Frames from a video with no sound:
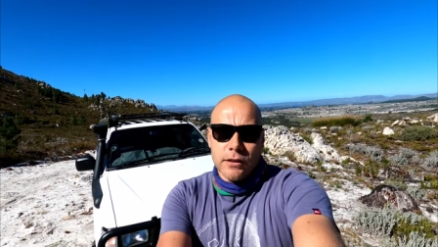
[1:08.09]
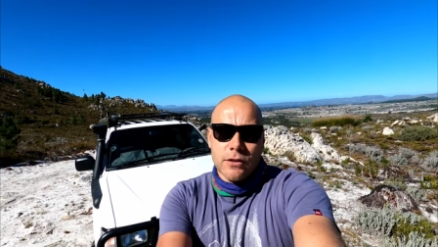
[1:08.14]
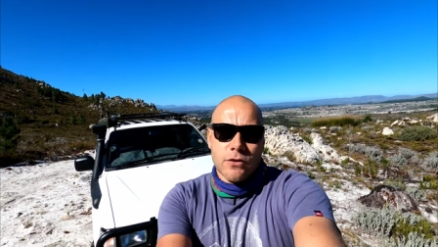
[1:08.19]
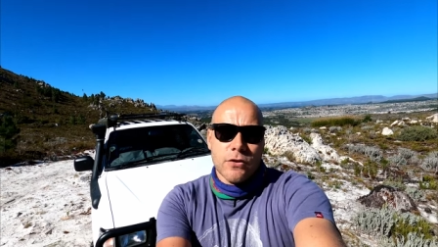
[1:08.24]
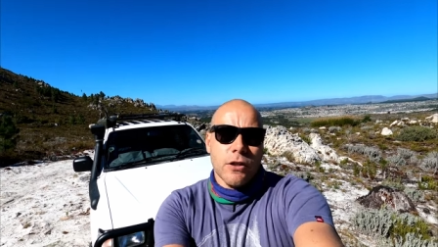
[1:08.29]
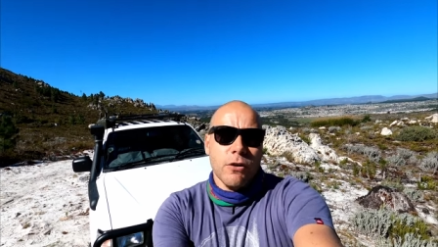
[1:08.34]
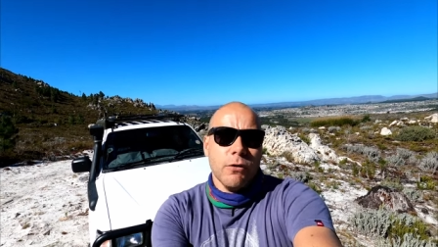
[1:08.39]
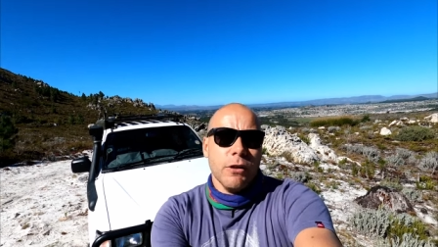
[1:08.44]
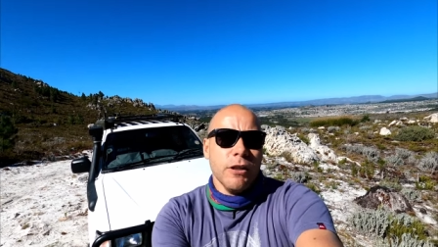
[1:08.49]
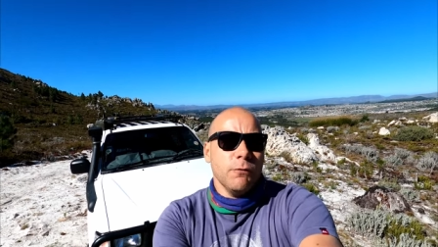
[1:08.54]

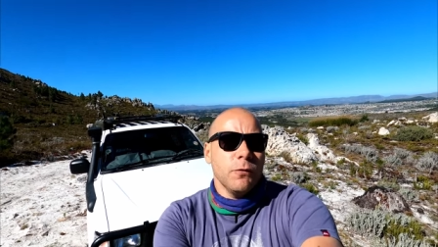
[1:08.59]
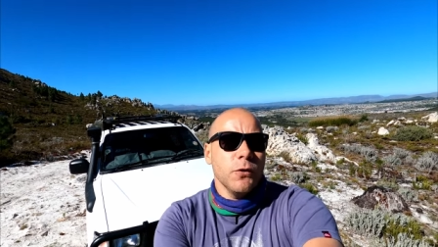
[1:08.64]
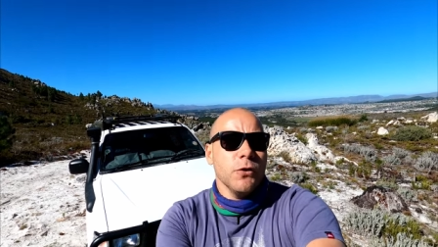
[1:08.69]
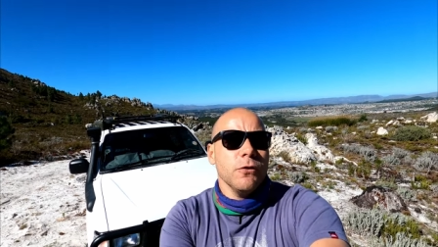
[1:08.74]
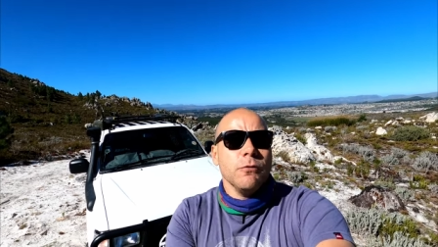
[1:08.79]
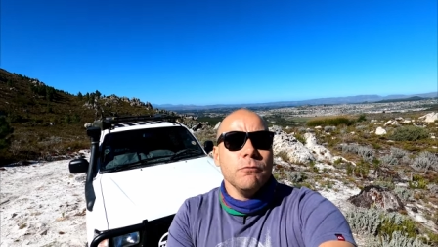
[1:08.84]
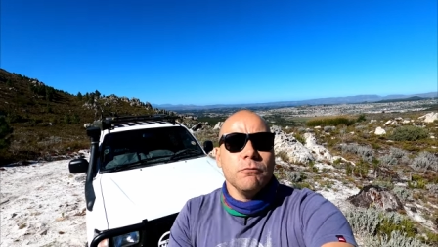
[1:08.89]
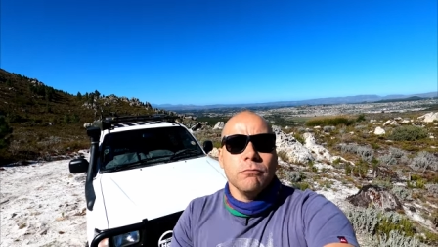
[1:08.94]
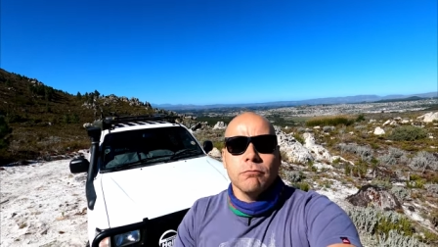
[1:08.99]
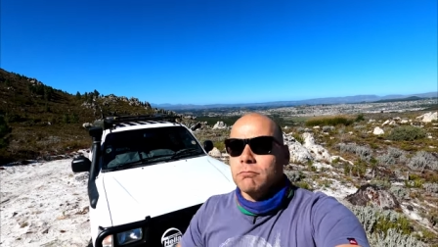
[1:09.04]
So if
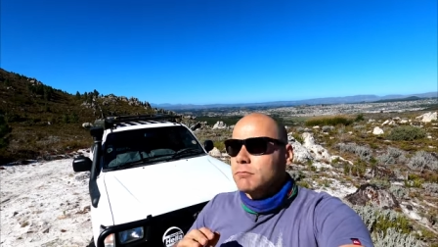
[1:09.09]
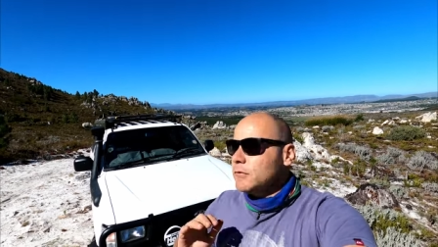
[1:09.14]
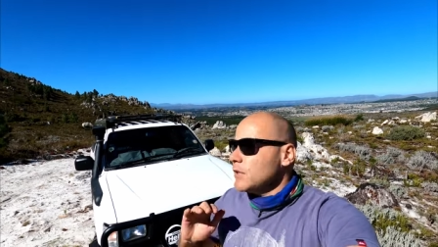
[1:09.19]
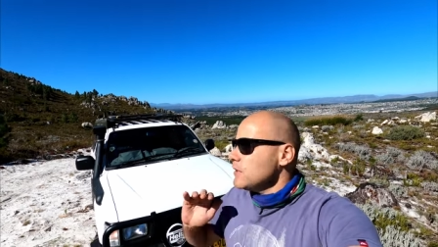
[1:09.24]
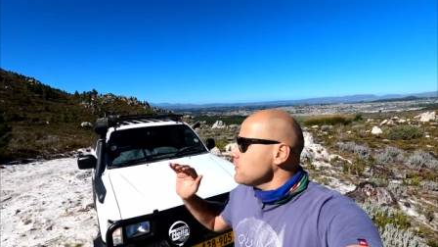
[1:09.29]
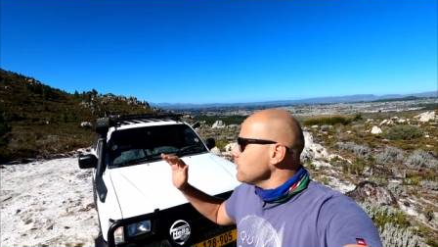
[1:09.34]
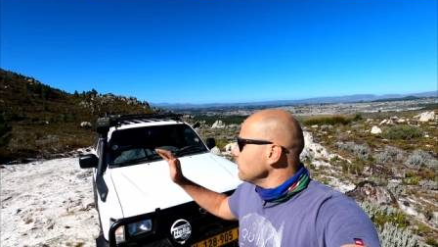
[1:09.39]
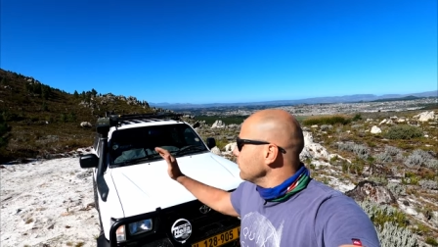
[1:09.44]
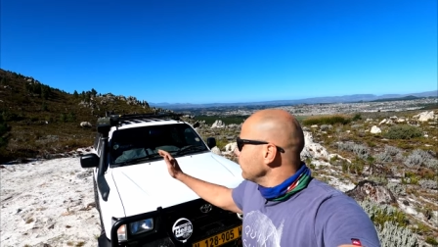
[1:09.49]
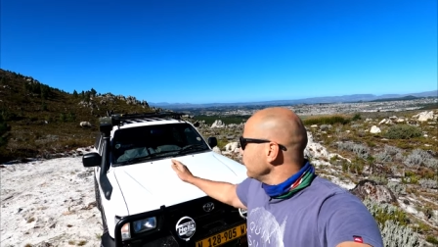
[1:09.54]
you
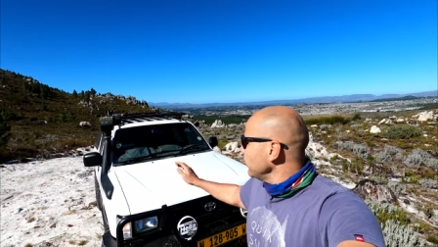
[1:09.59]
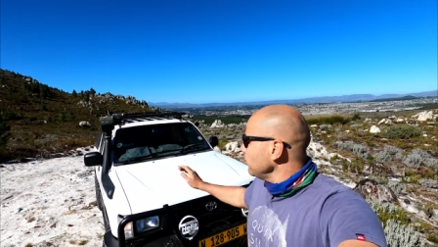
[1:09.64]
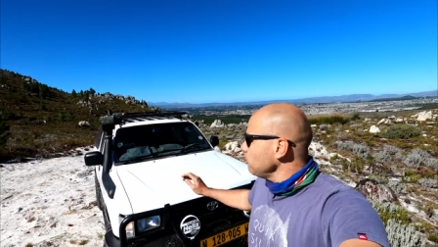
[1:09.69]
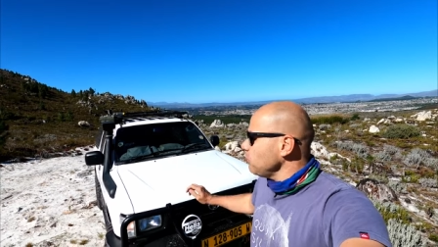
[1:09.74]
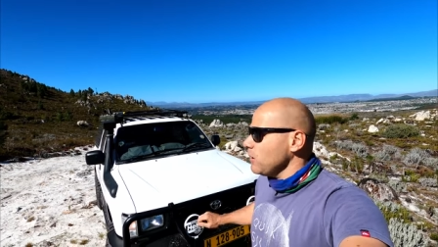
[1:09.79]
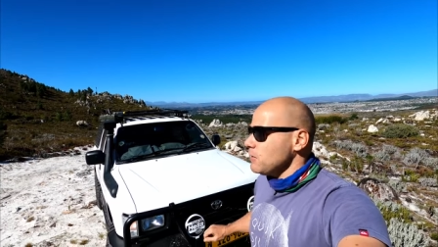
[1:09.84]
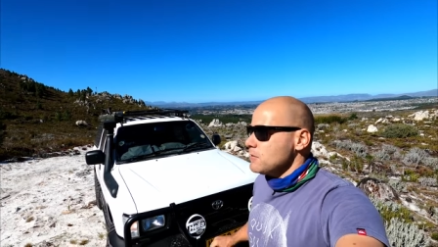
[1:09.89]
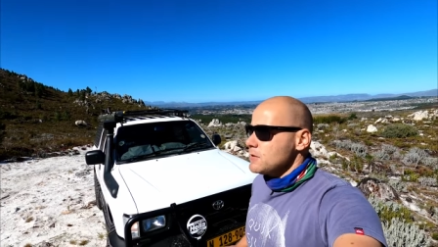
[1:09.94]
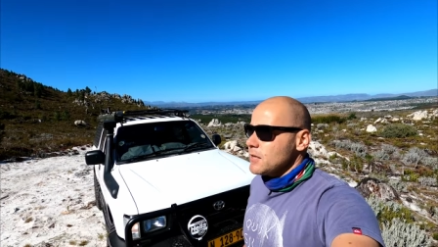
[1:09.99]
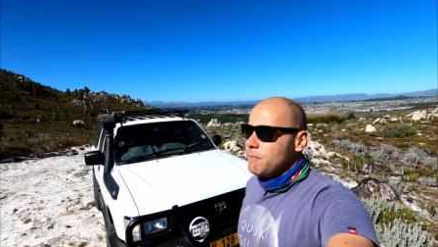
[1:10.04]
disagree
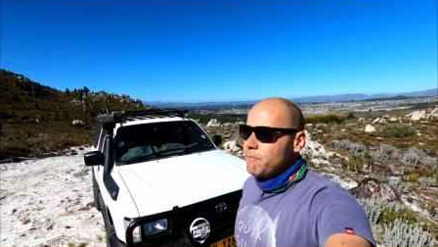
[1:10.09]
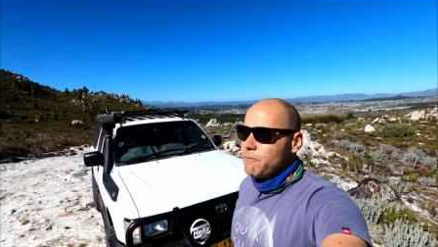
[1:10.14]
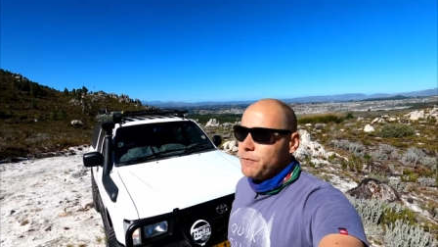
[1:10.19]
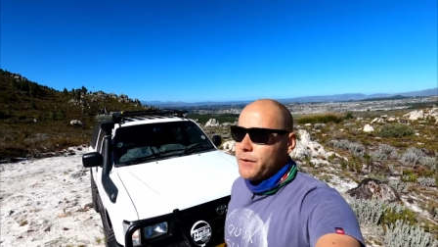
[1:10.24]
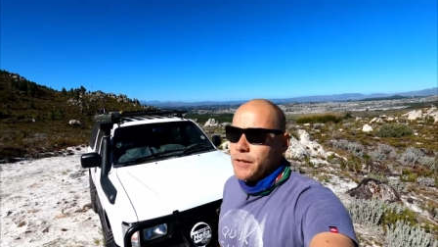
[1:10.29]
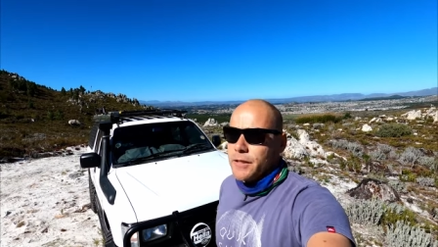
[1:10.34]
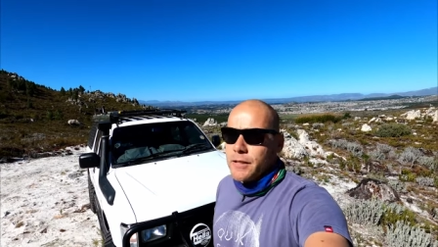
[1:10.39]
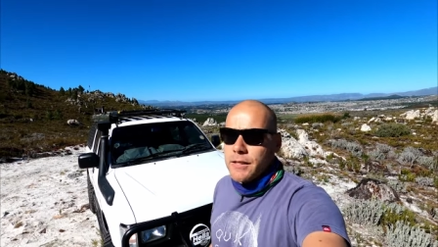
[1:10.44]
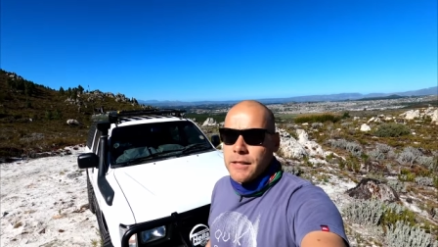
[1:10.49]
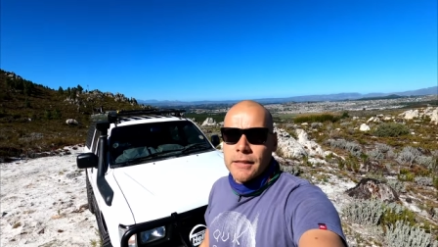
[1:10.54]
about
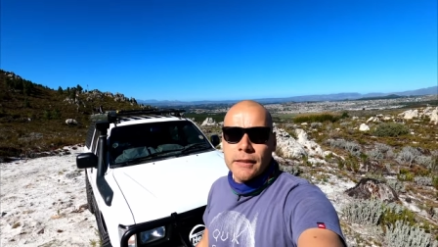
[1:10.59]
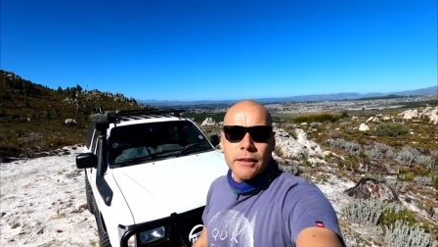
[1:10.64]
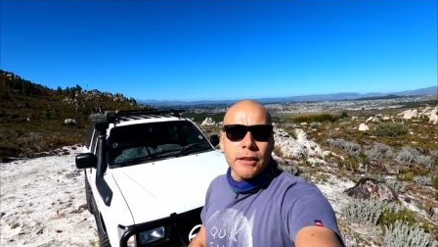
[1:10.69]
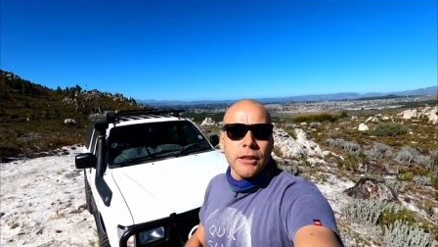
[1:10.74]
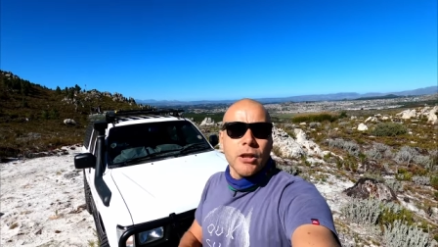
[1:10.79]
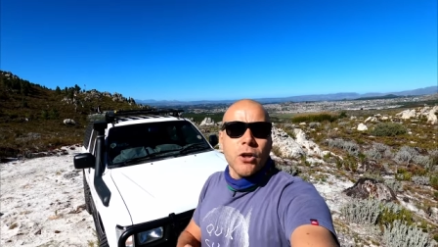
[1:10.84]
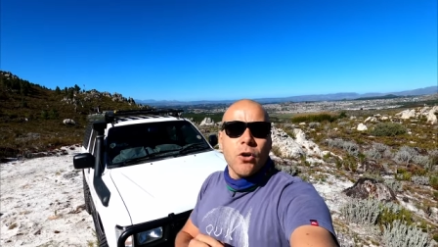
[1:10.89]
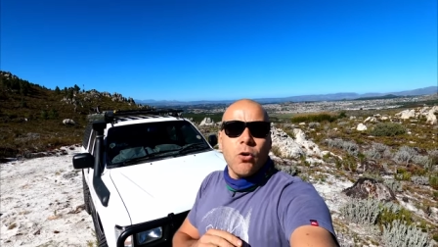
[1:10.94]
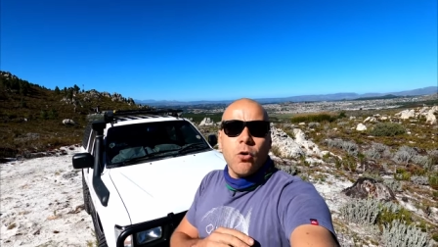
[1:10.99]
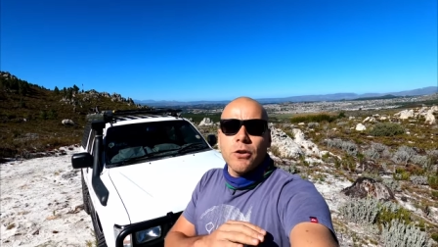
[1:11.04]
something
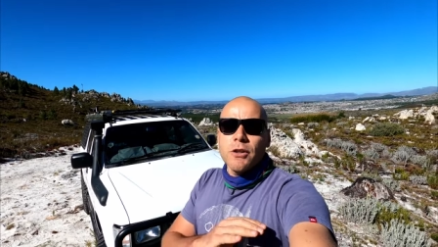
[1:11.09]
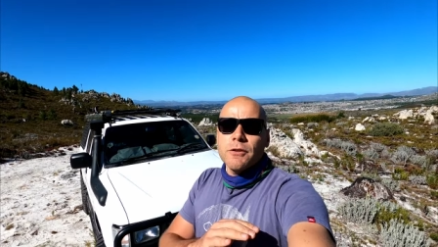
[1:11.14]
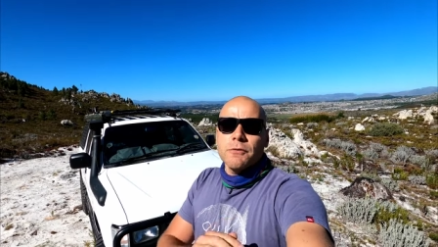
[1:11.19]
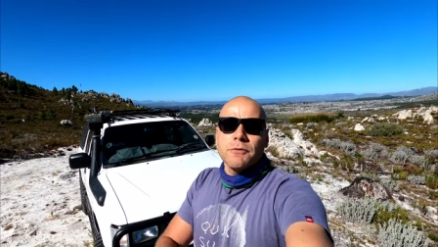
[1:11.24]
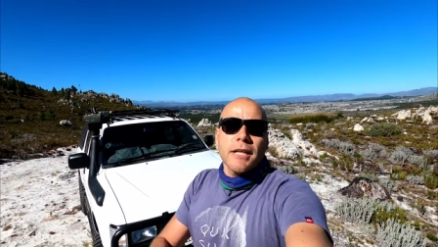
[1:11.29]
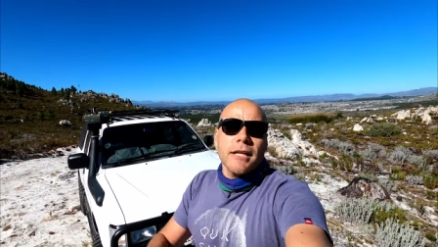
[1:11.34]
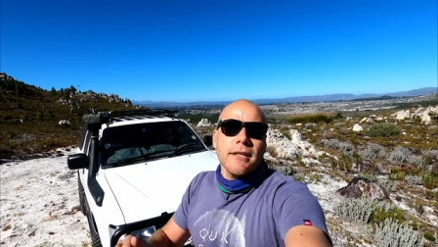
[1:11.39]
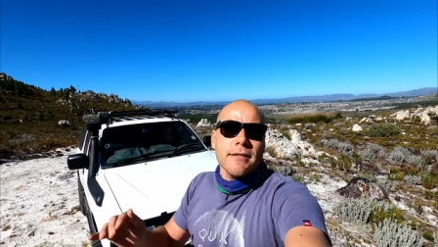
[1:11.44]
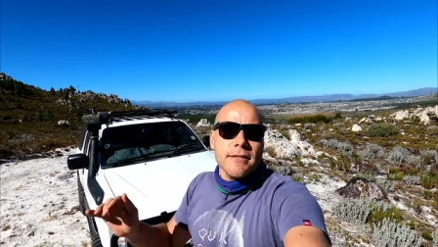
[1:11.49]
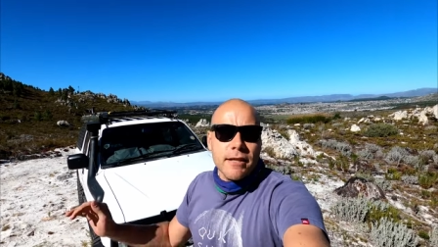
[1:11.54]
or
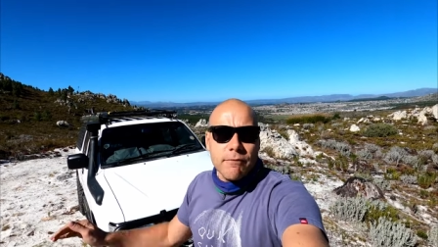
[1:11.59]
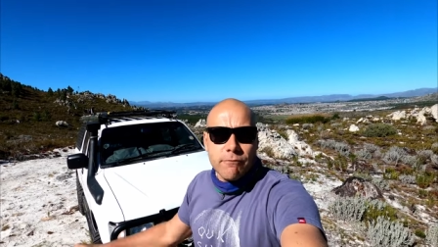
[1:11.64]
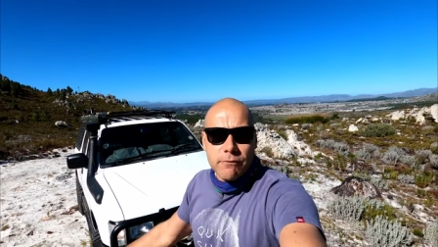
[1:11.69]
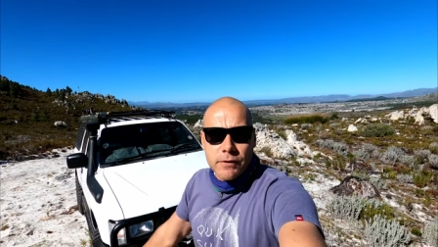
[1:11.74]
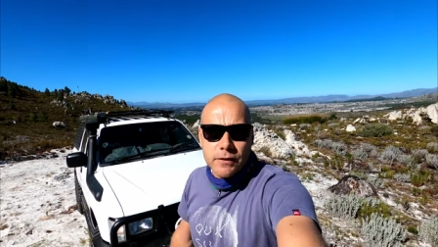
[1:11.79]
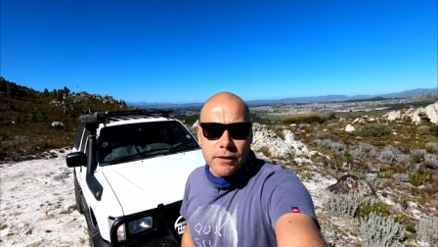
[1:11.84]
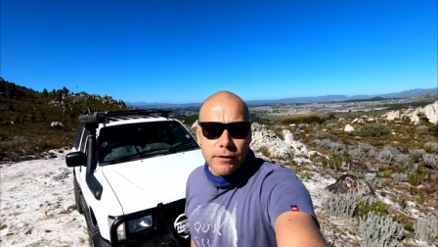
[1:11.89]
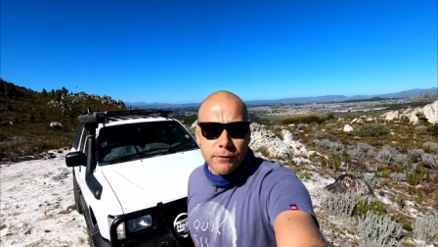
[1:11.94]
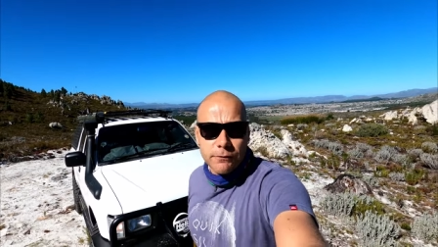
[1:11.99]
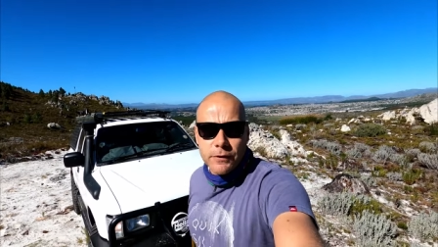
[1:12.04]
you've done
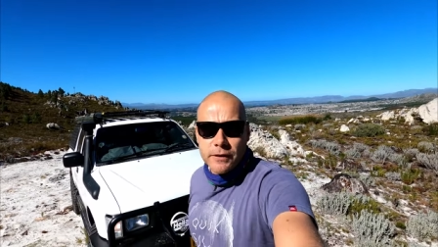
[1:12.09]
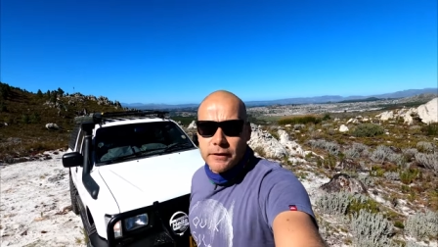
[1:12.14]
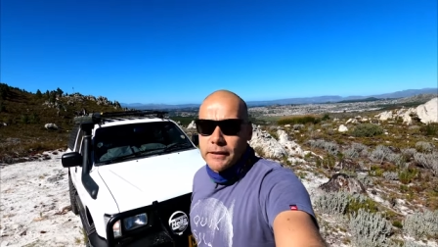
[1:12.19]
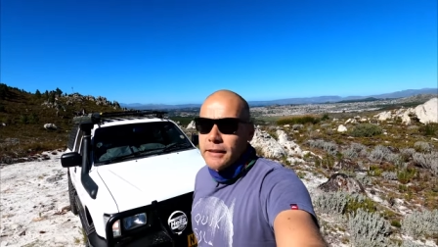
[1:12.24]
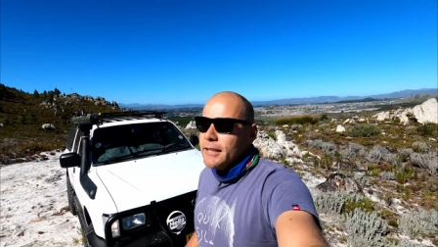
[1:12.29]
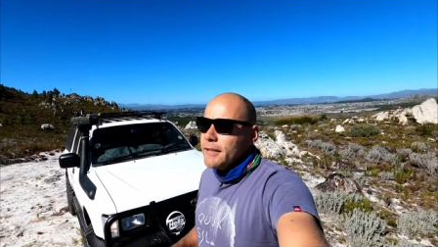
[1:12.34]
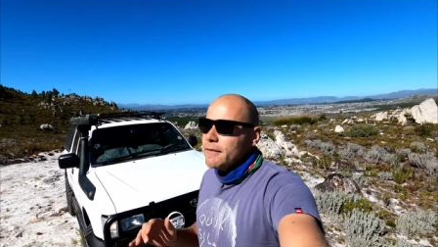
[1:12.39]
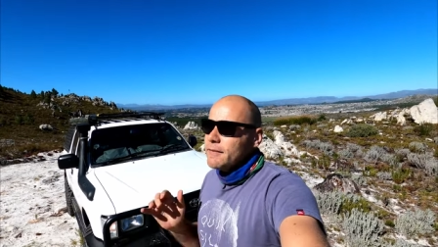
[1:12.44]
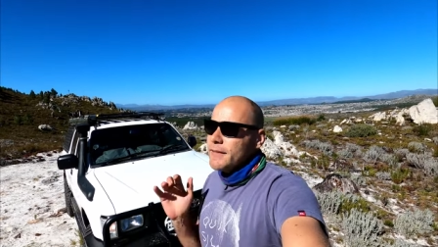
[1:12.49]
something different,